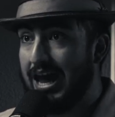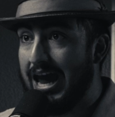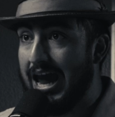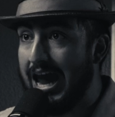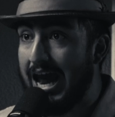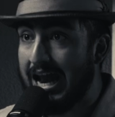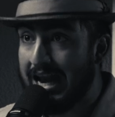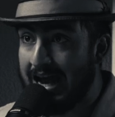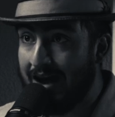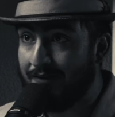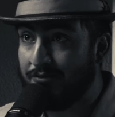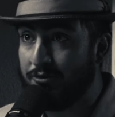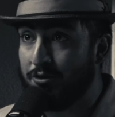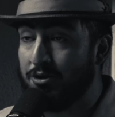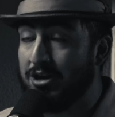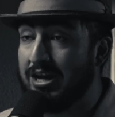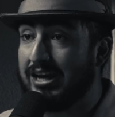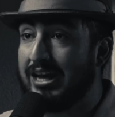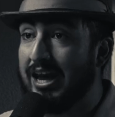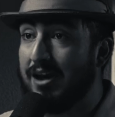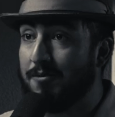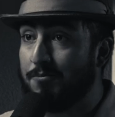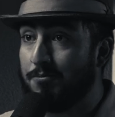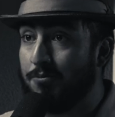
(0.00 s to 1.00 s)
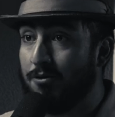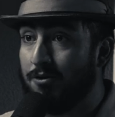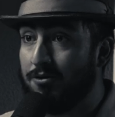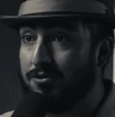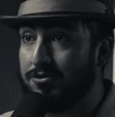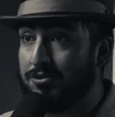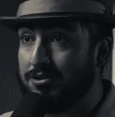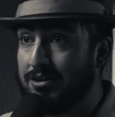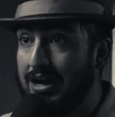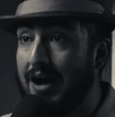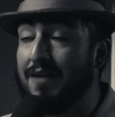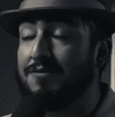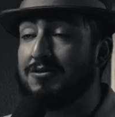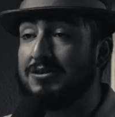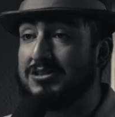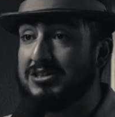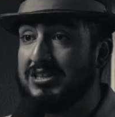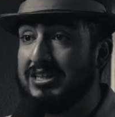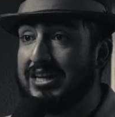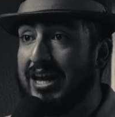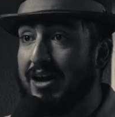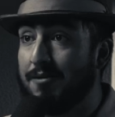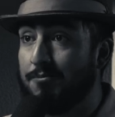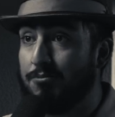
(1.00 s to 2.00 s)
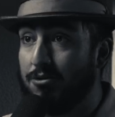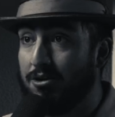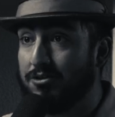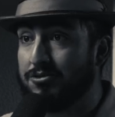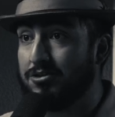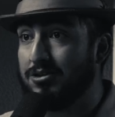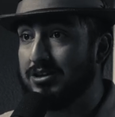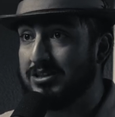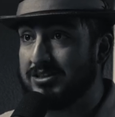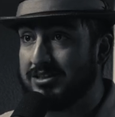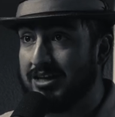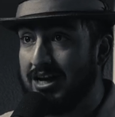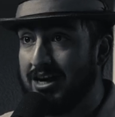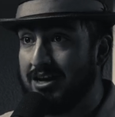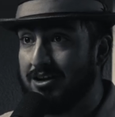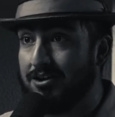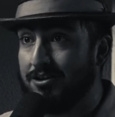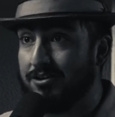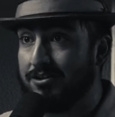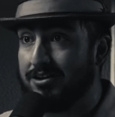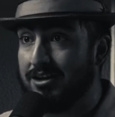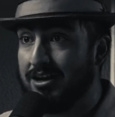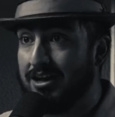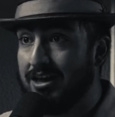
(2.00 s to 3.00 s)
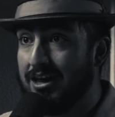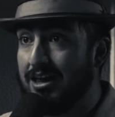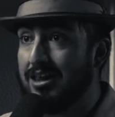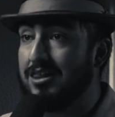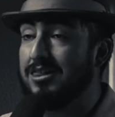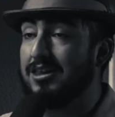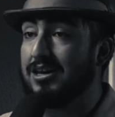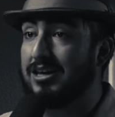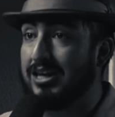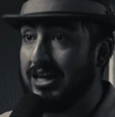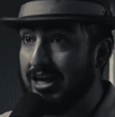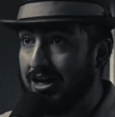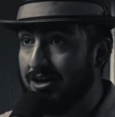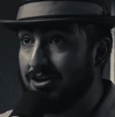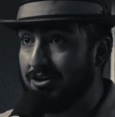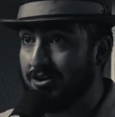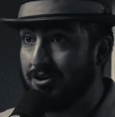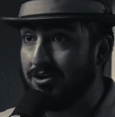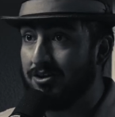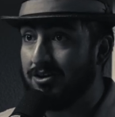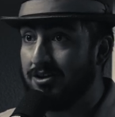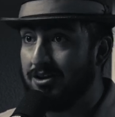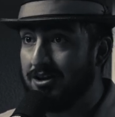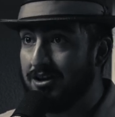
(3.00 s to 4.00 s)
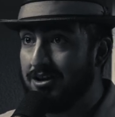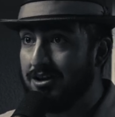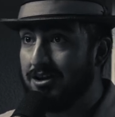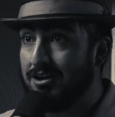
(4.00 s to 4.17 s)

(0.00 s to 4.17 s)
And after she gave birth to the child, the killer